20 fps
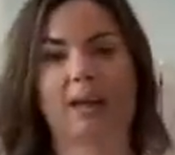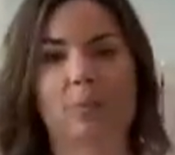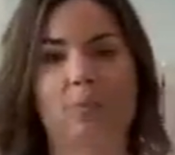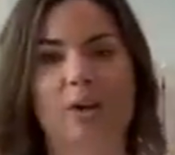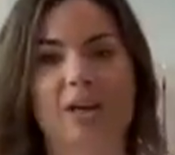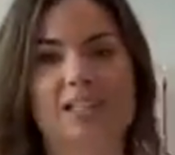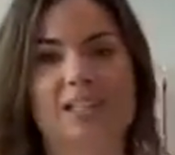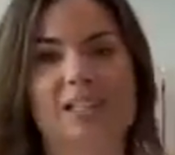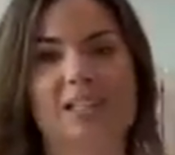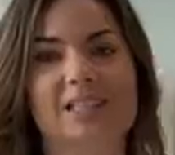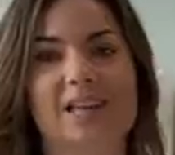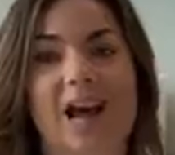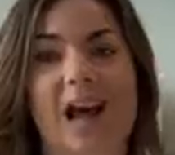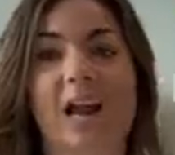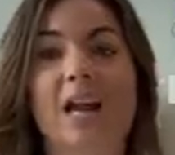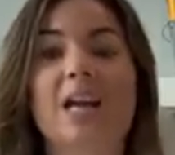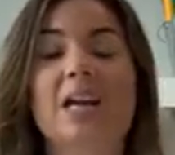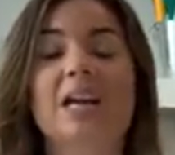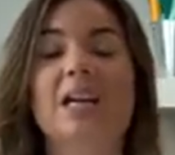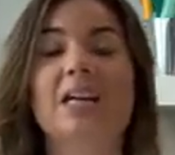heat press is
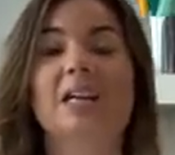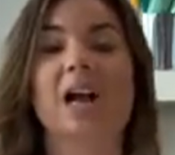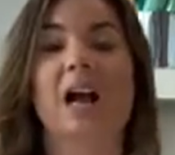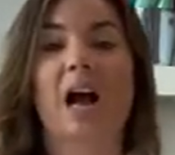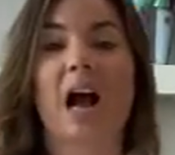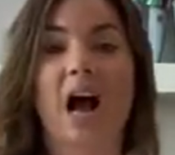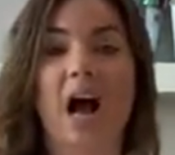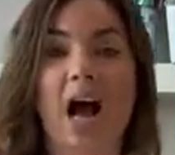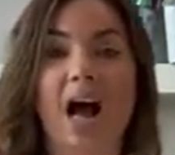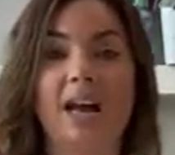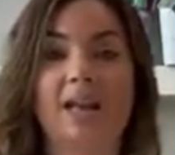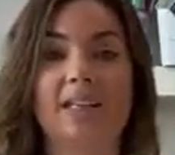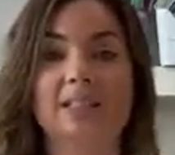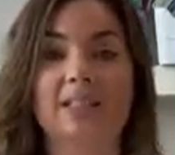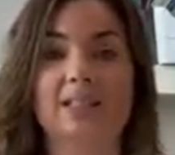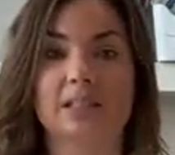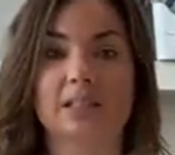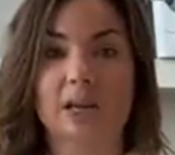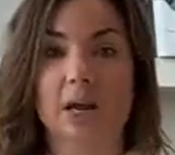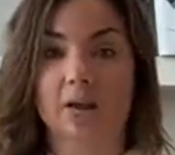not hot,
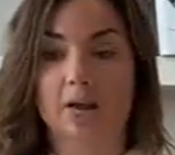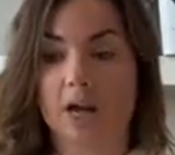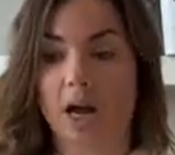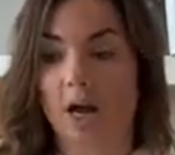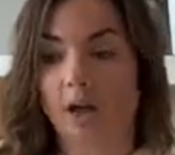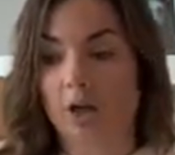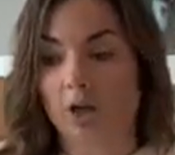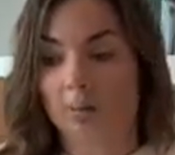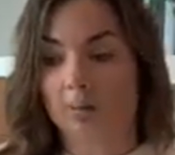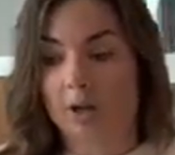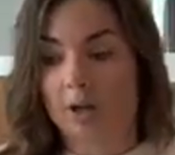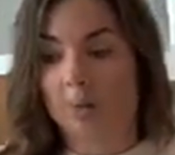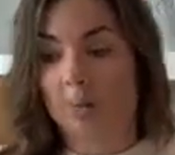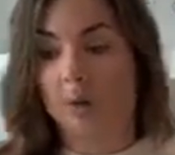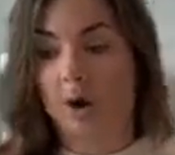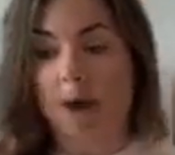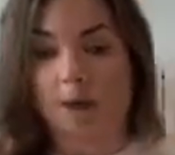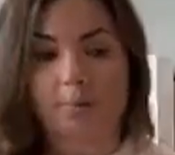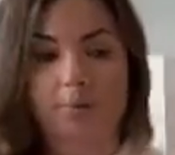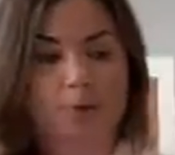it's uh, not gonna be a
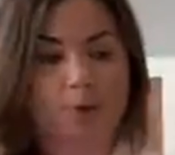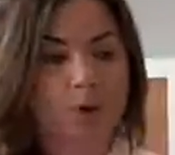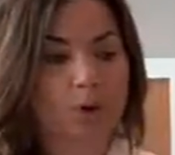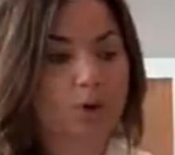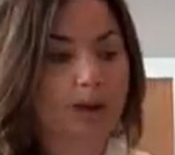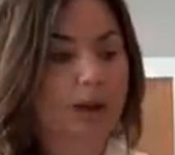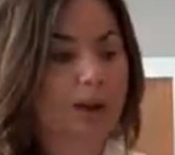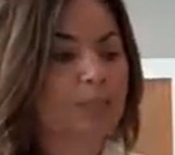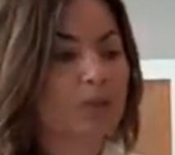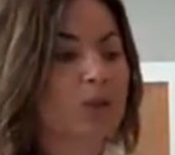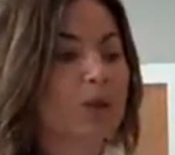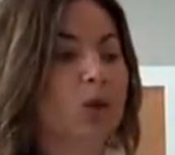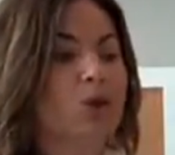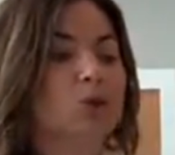problem, okay?